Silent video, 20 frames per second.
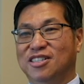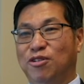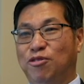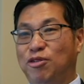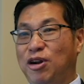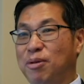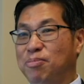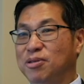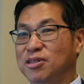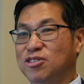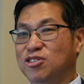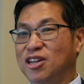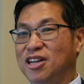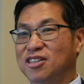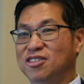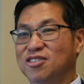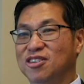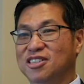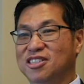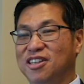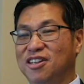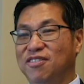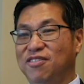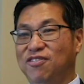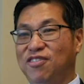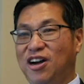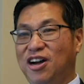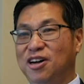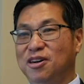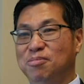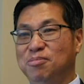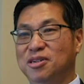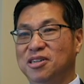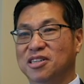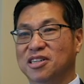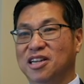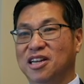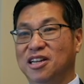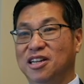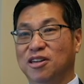The rapid changes in
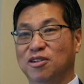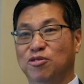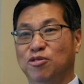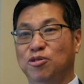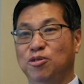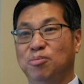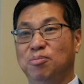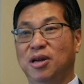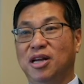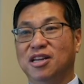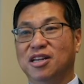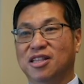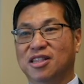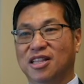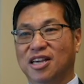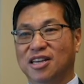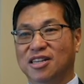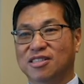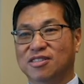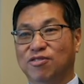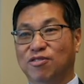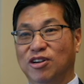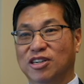environment can include many things.